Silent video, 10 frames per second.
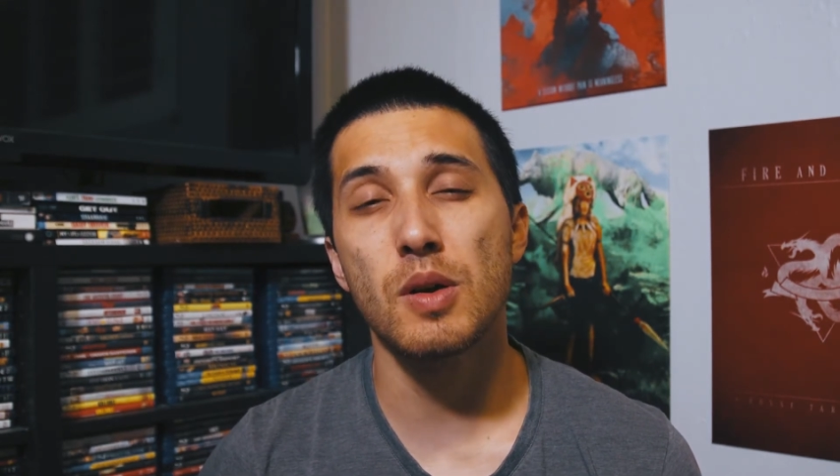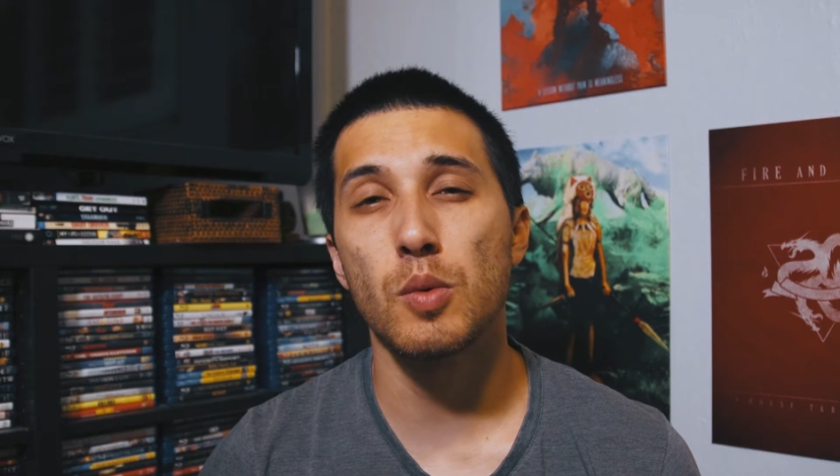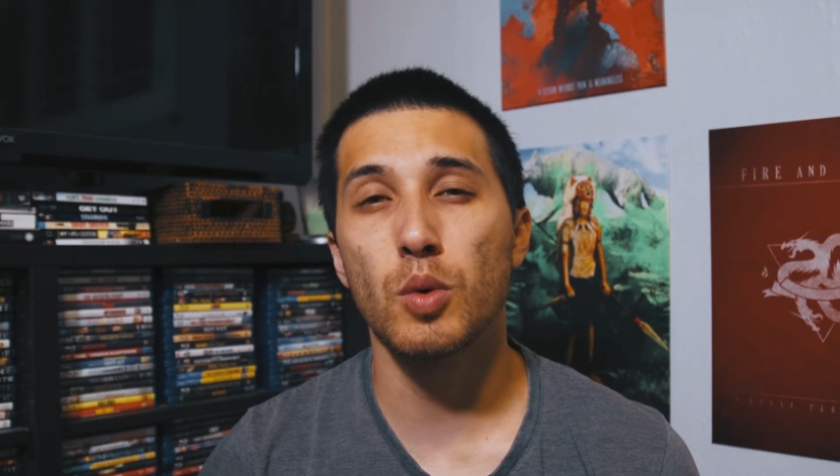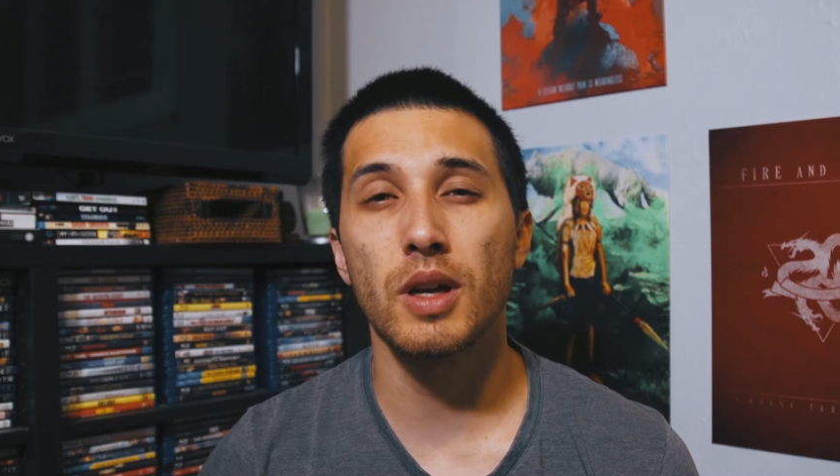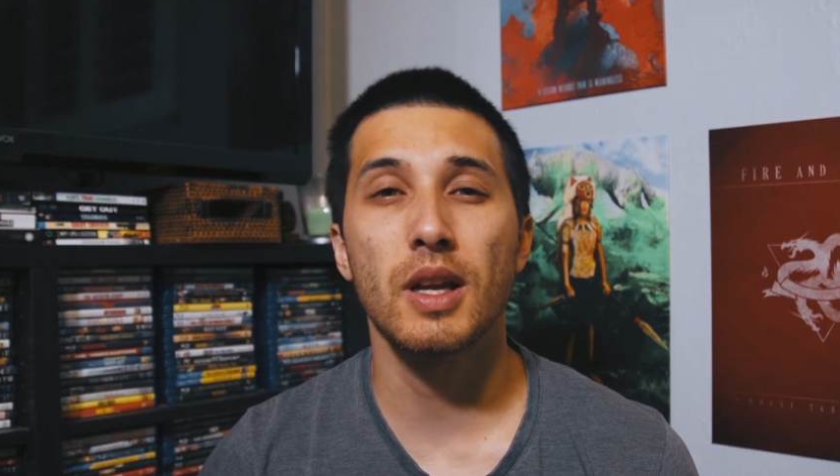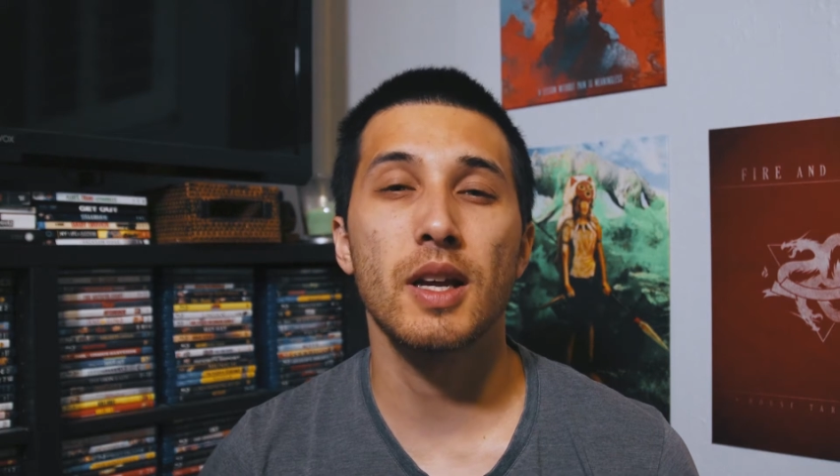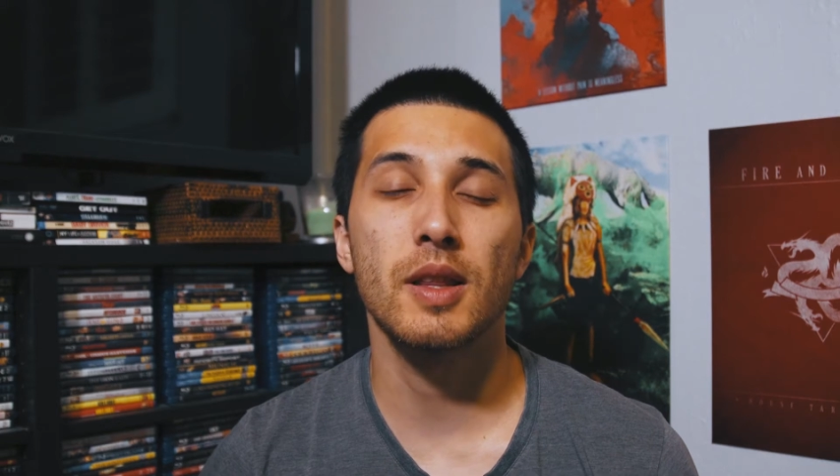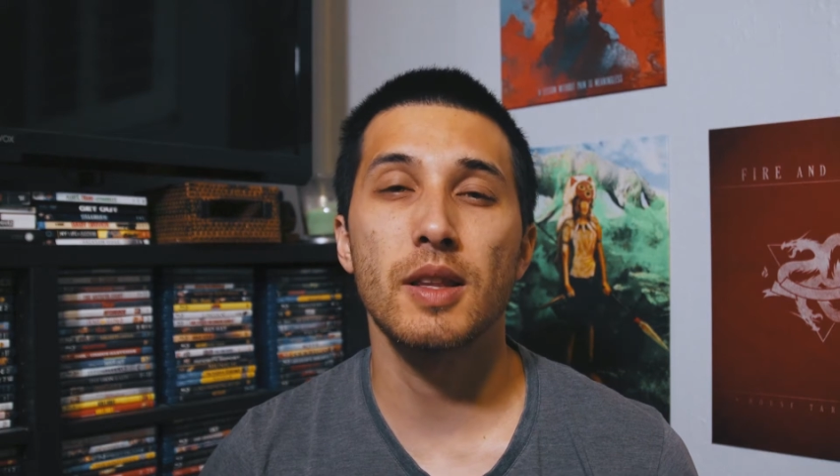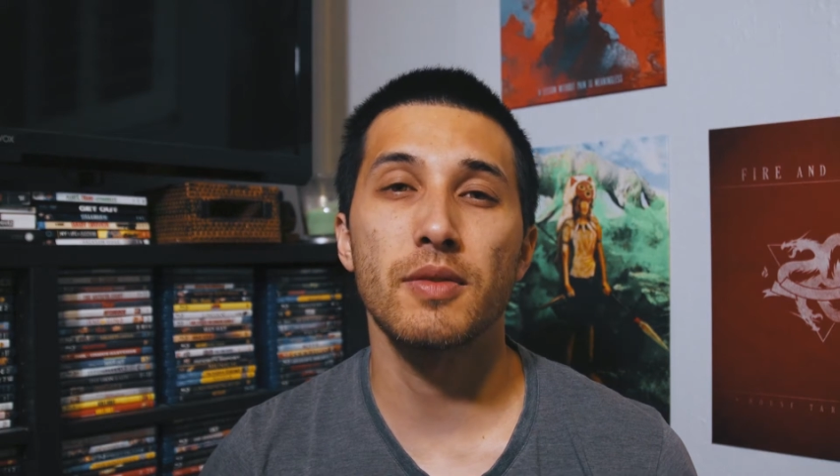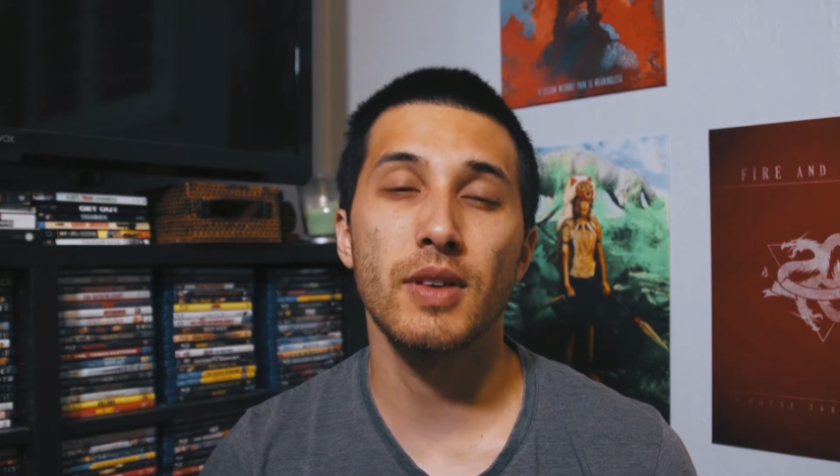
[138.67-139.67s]
working
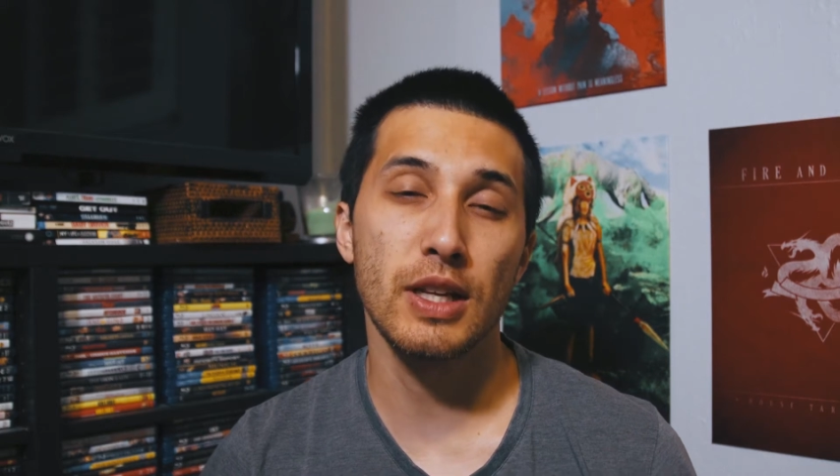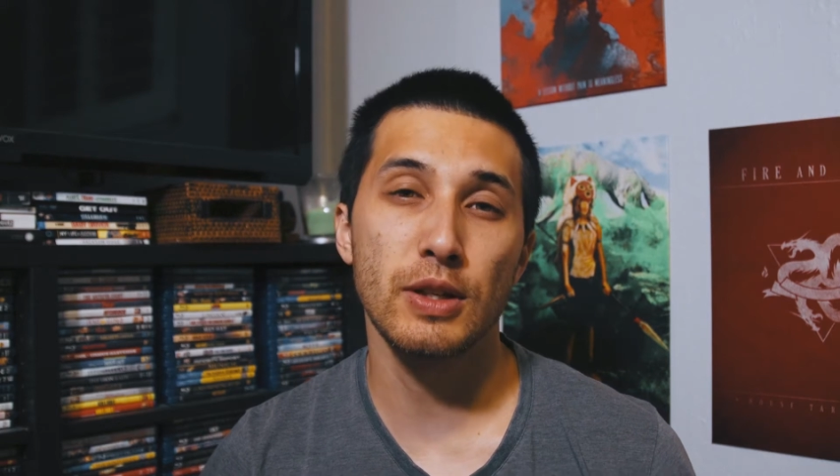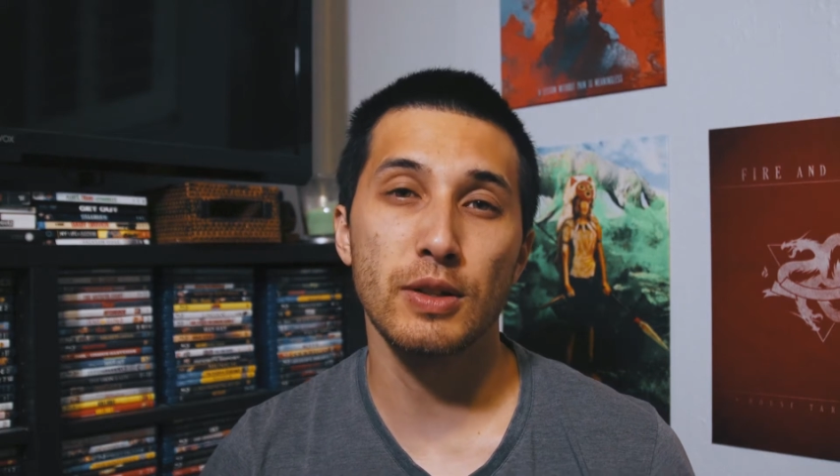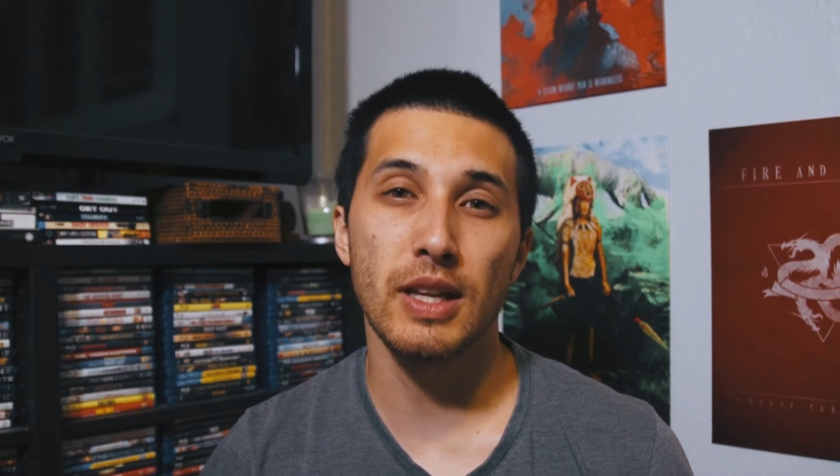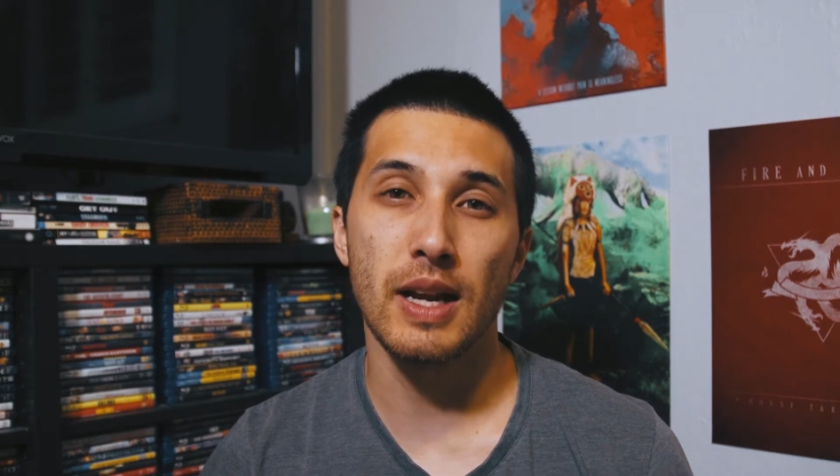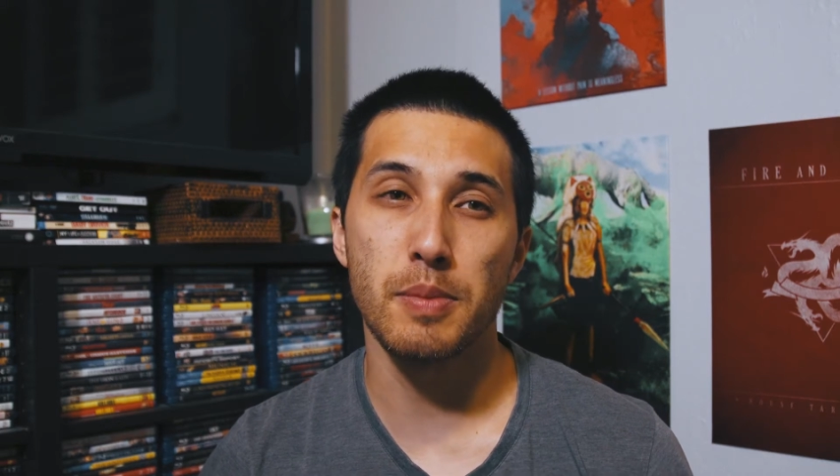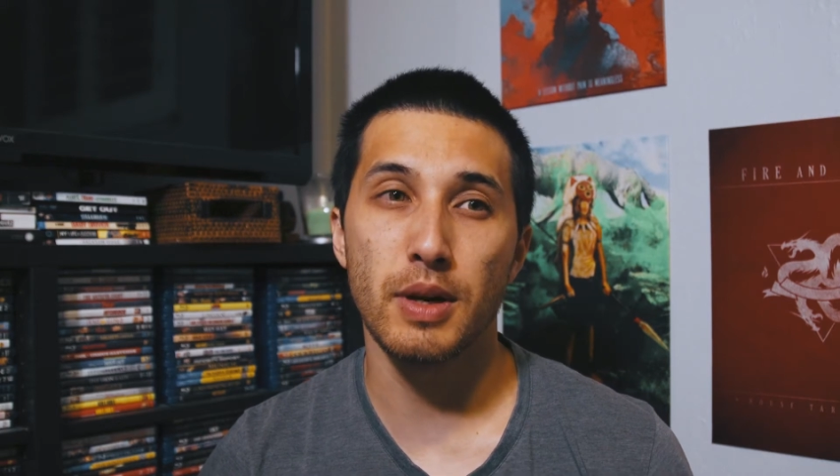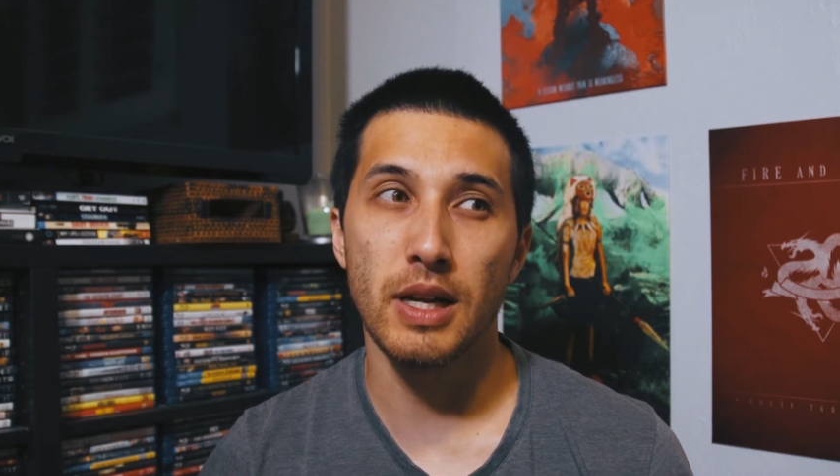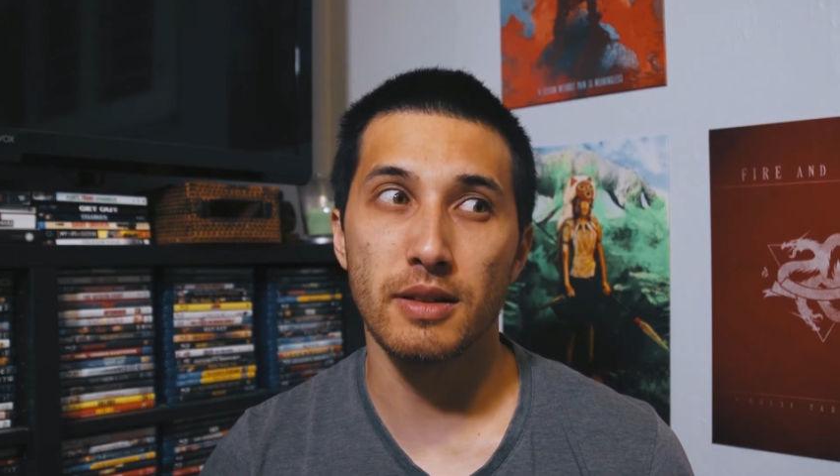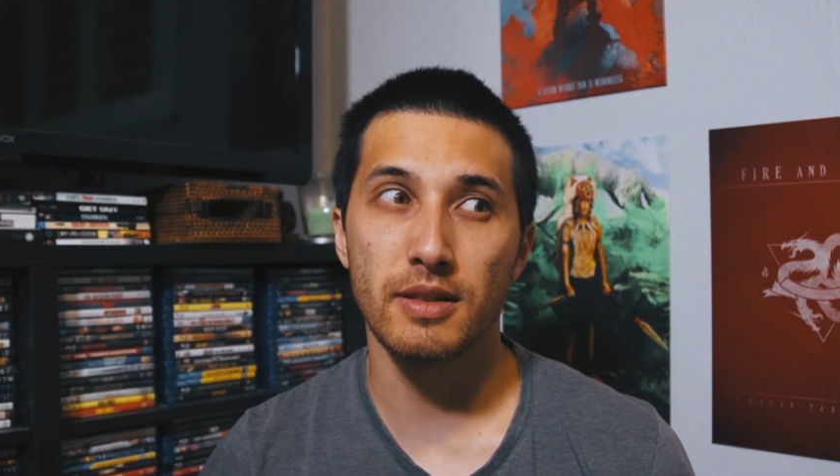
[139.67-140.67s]
on the video that I
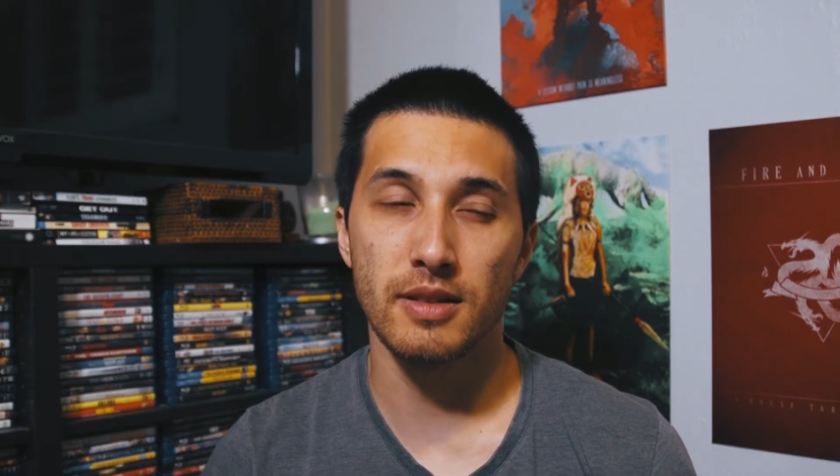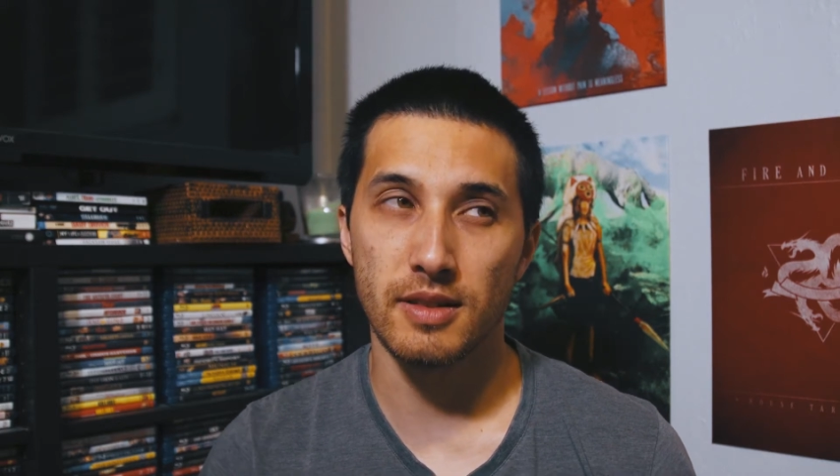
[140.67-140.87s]
put out